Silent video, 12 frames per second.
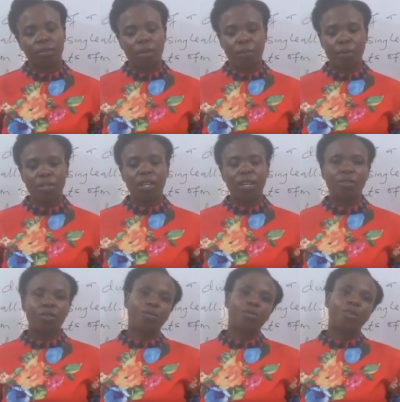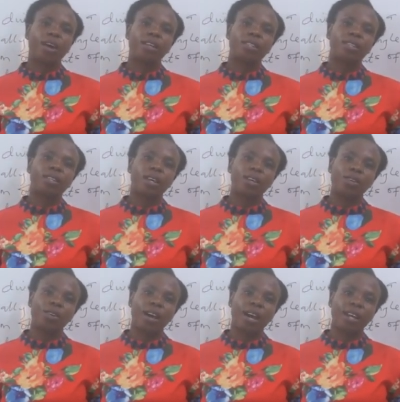The process of writing and
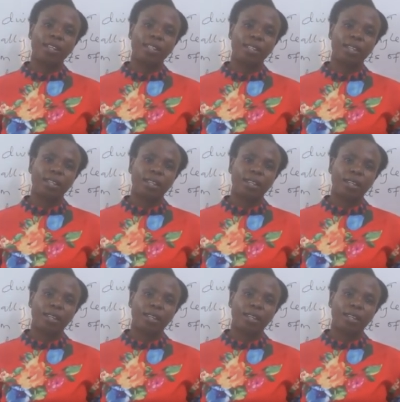your idea